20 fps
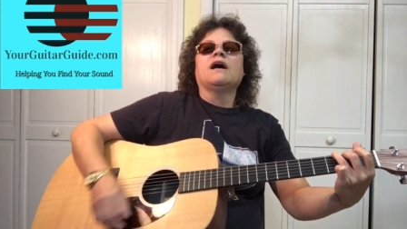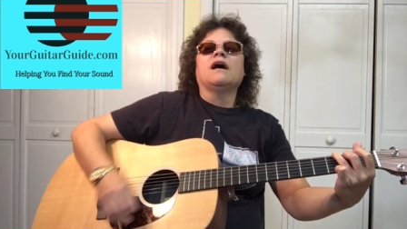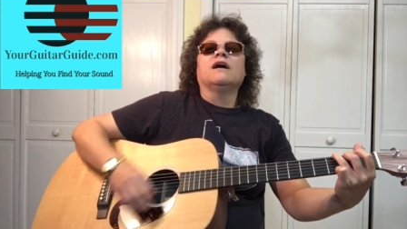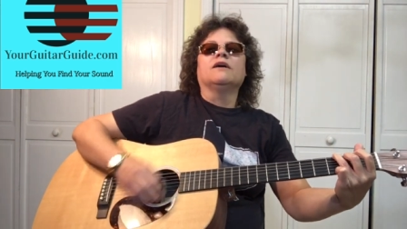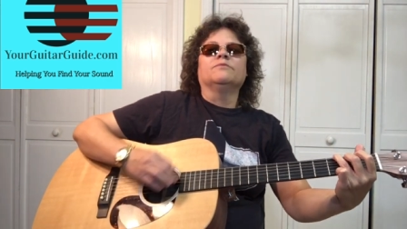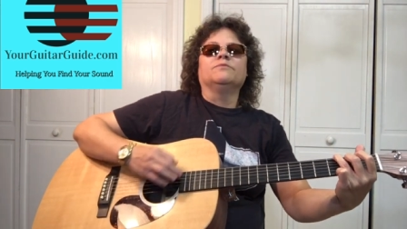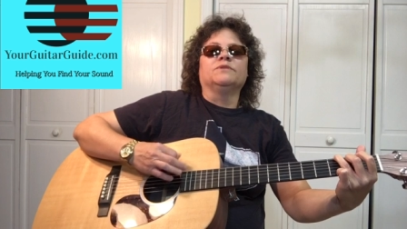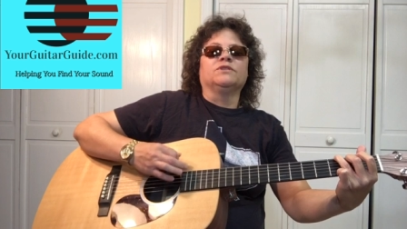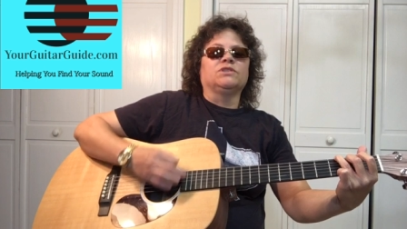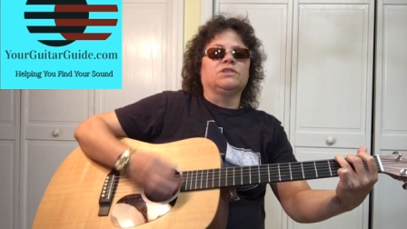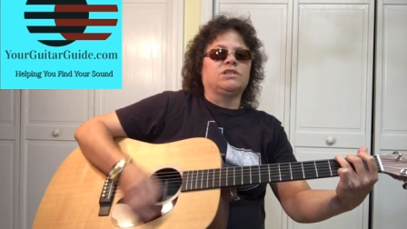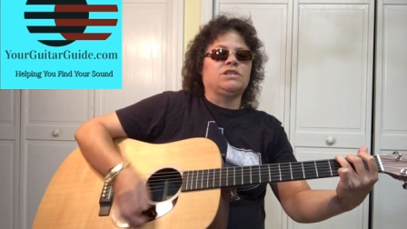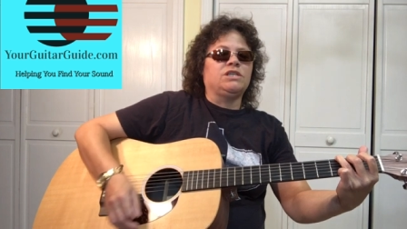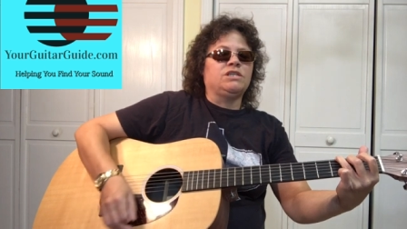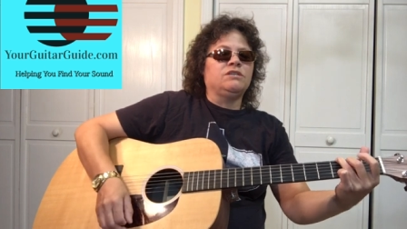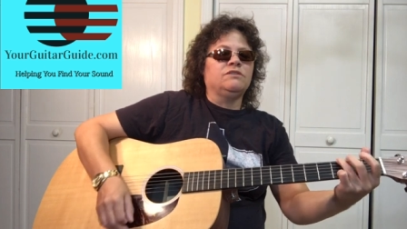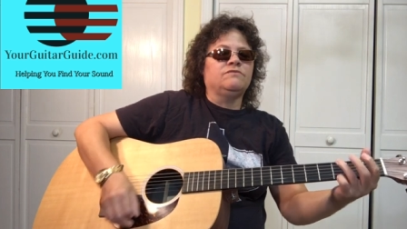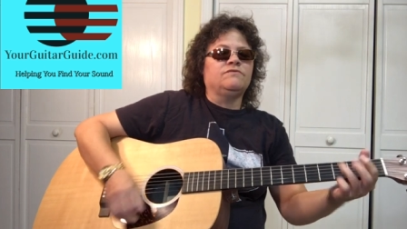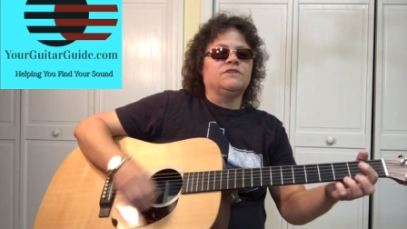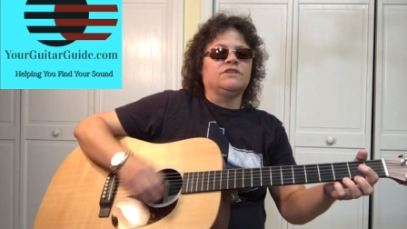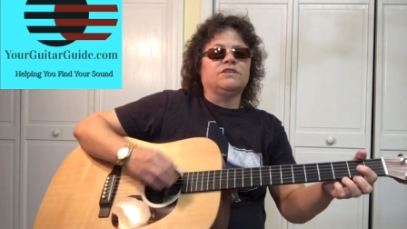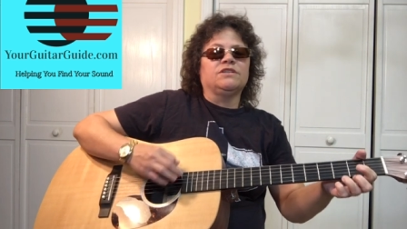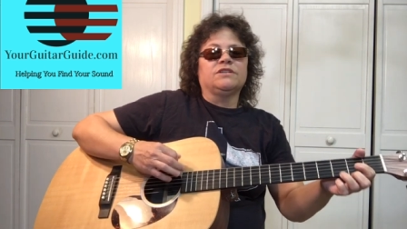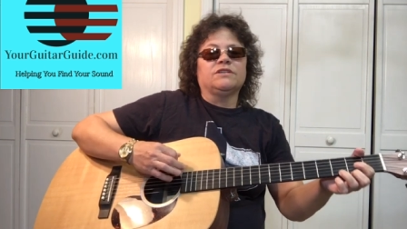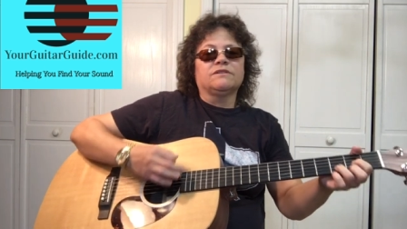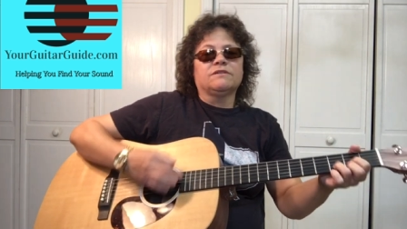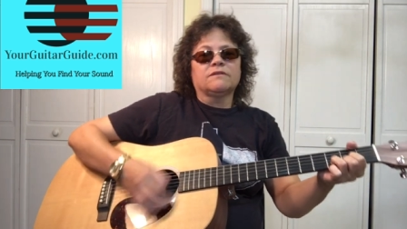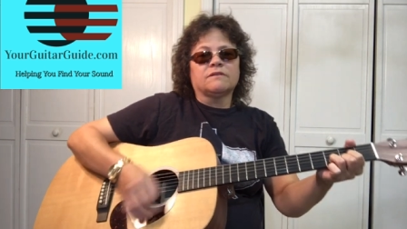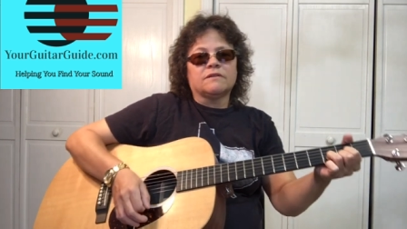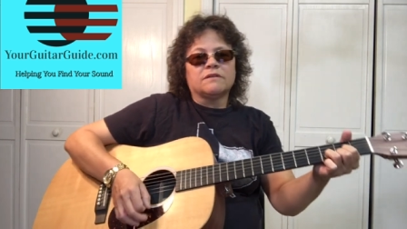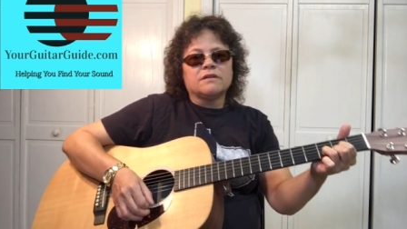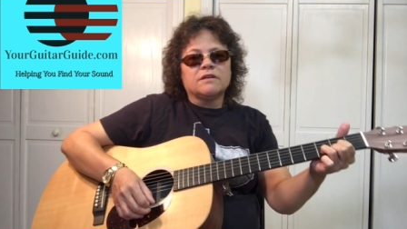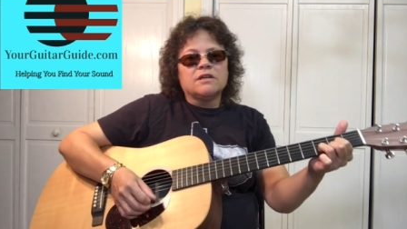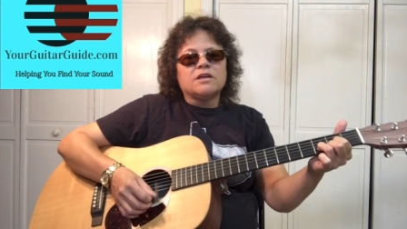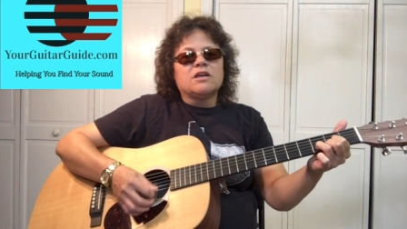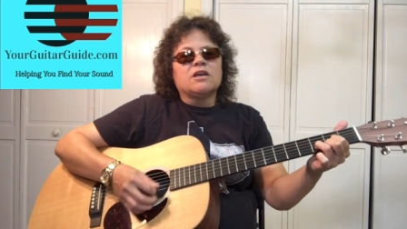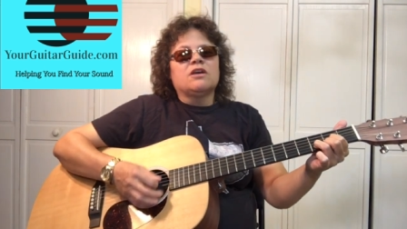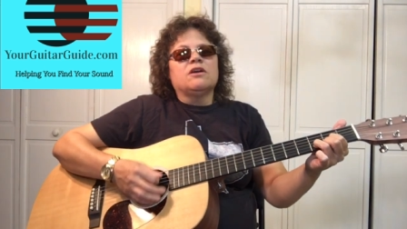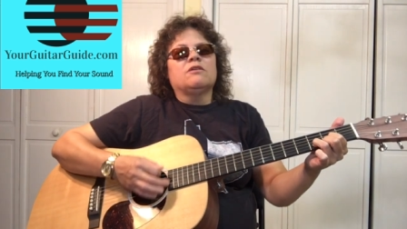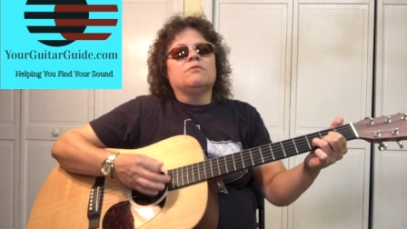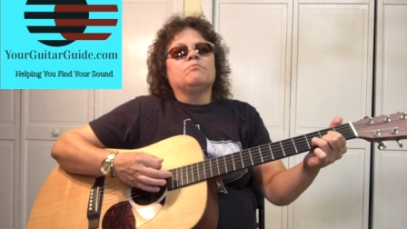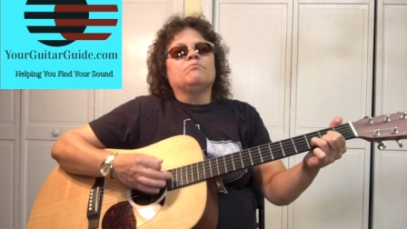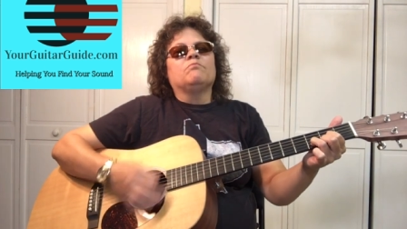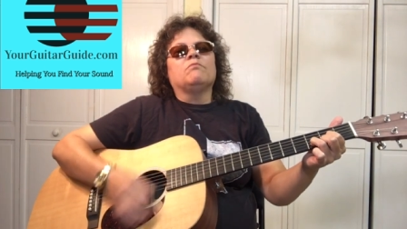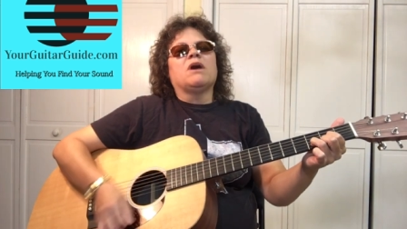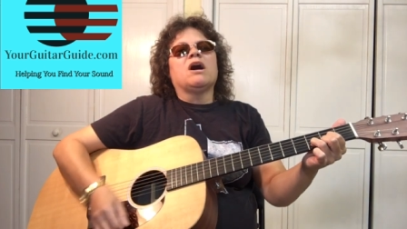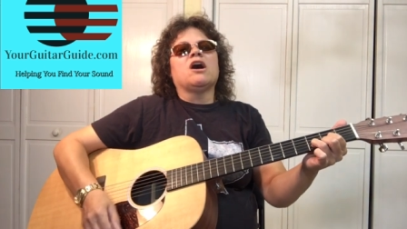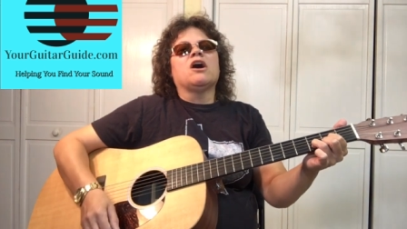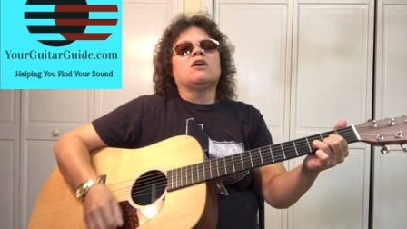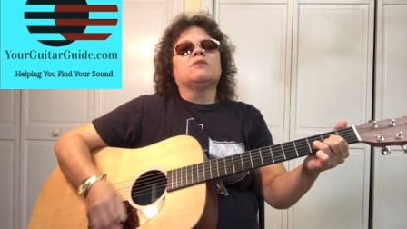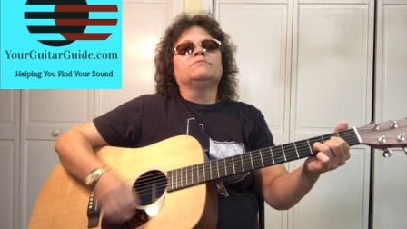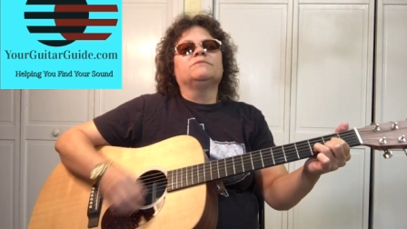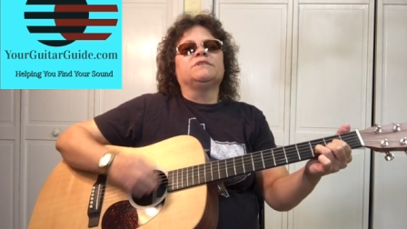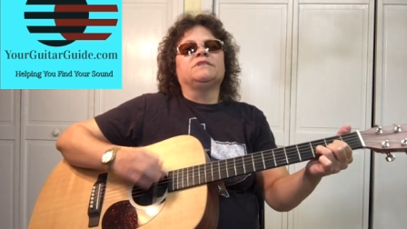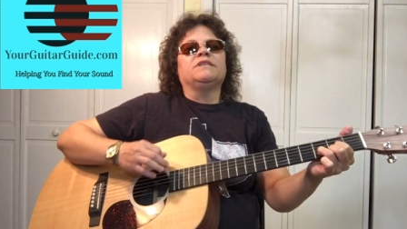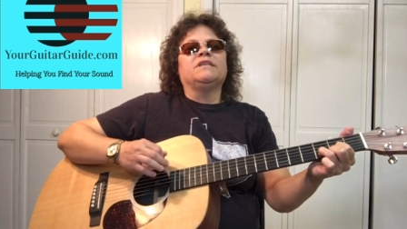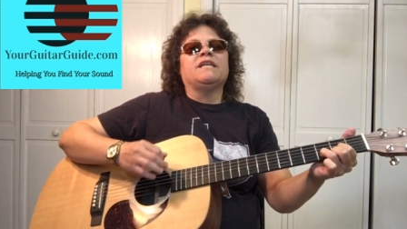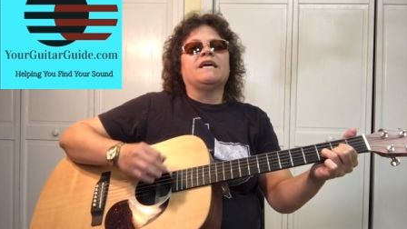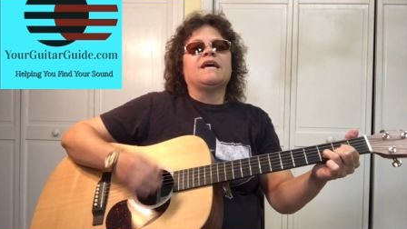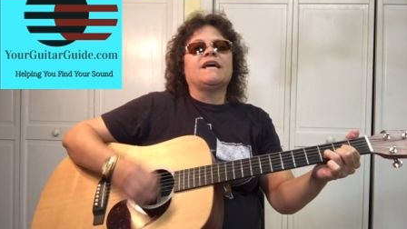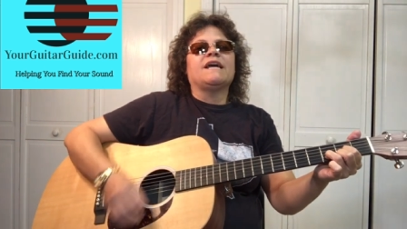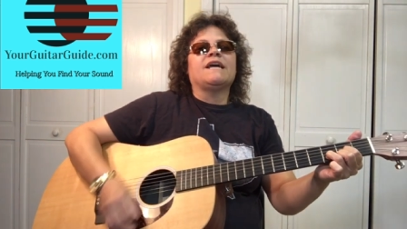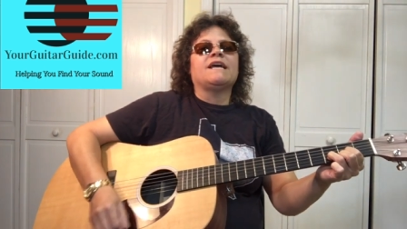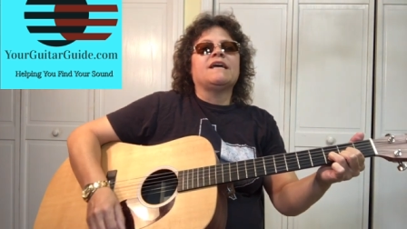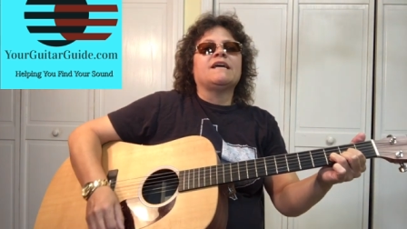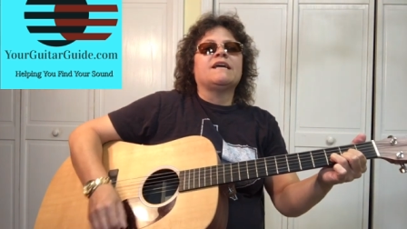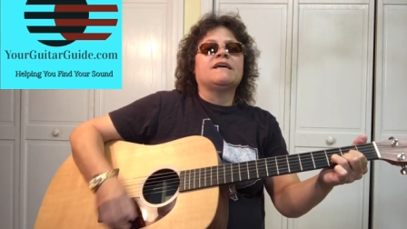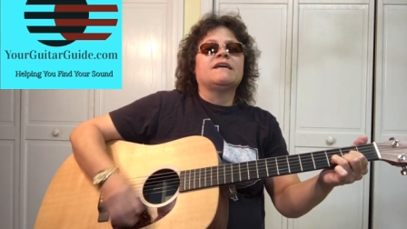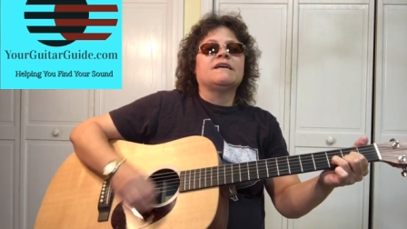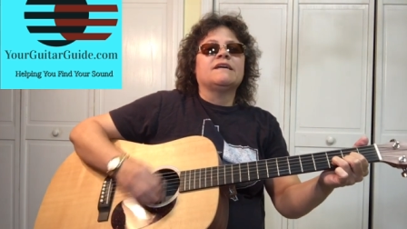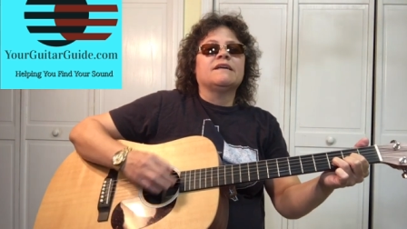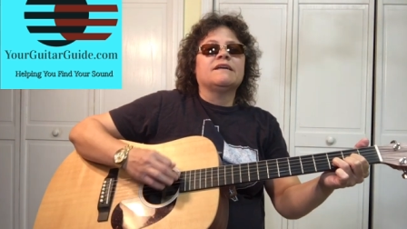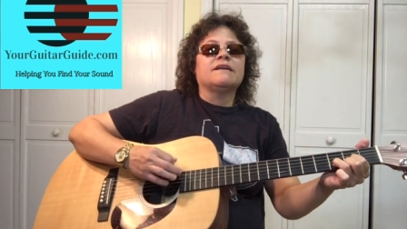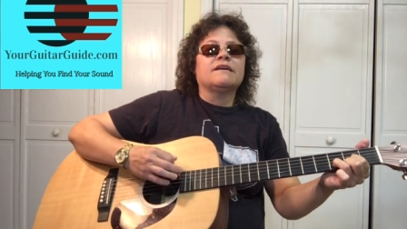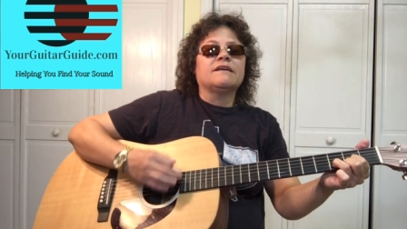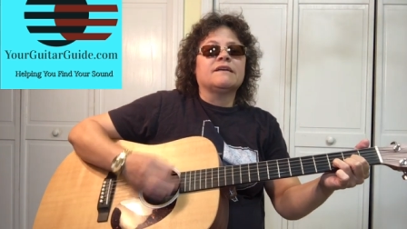I believe in mom and dad,